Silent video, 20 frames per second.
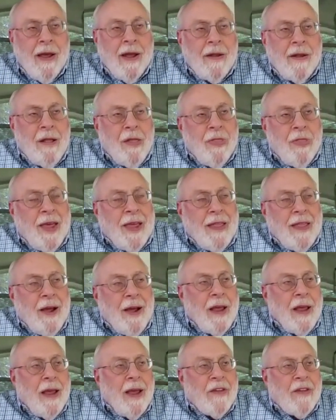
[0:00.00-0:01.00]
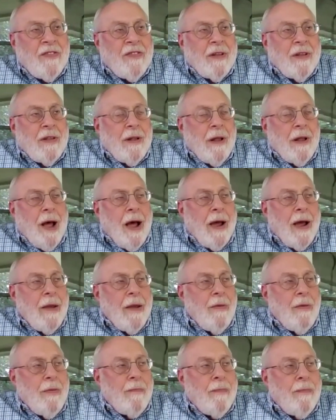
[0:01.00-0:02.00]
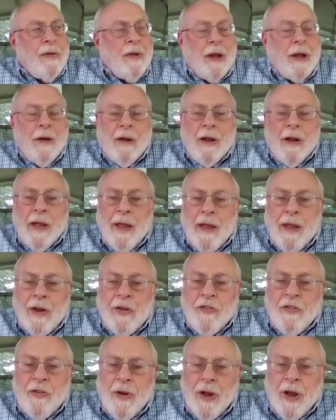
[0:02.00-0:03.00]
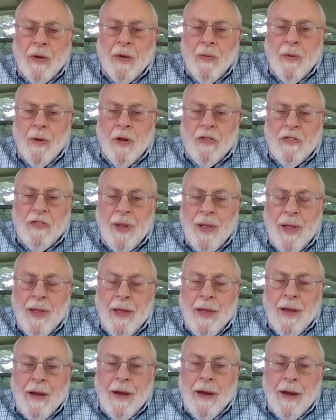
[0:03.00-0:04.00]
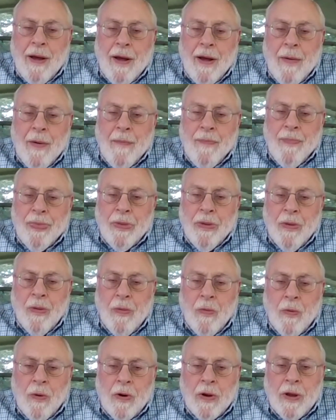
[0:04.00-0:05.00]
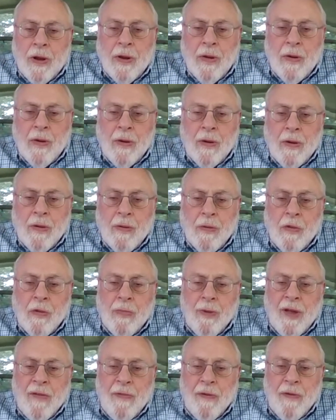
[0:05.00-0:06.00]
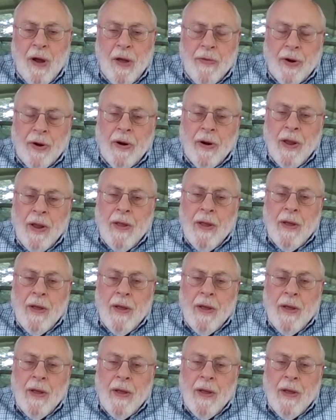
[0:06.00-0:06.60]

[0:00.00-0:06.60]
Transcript: And the thing that I guess I particularly enjoyed was working with my father,